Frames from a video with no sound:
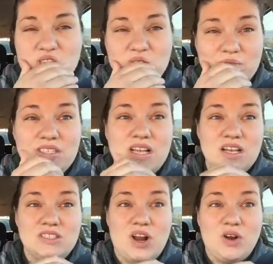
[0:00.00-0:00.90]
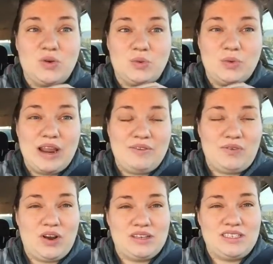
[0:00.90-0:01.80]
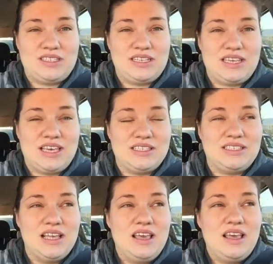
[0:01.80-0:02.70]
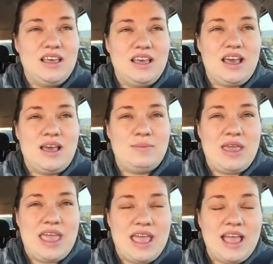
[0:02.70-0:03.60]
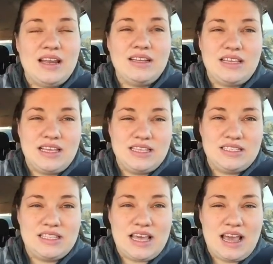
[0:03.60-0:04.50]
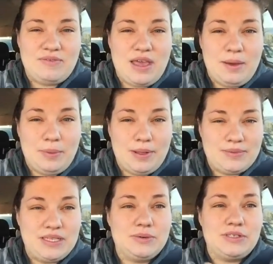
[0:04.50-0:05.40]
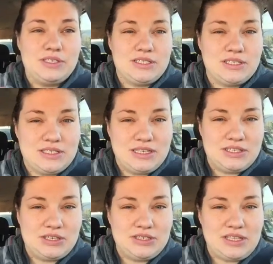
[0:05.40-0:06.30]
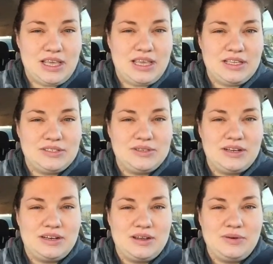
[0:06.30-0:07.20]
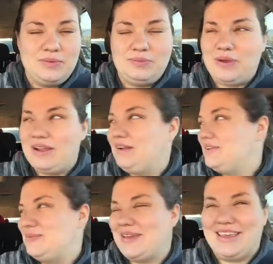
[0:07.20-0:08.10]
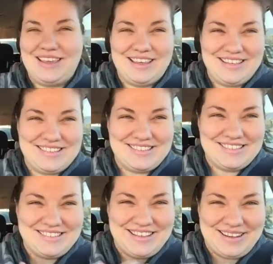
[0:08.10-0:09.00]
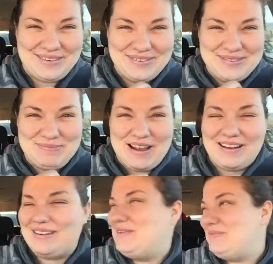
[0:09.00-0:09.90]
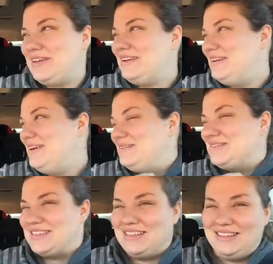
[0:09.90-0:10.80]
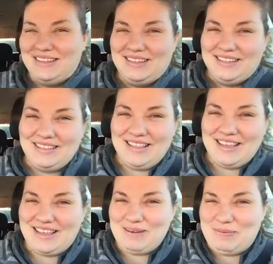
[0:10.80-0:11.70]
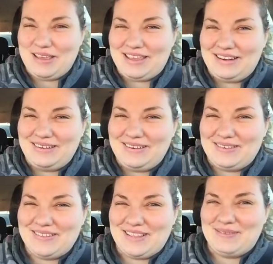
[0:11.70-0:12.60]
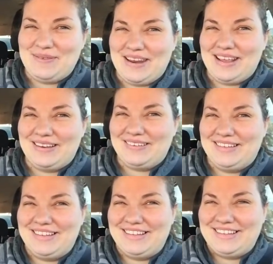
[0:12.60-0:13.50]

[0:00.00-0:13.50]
Service dogs are great for autistic kids and kids that have epilepsy, which is seizures, in case you didn't know. Riker's picking his nose. Riker, don't pick your nose. Look, you're picking your nose on the video.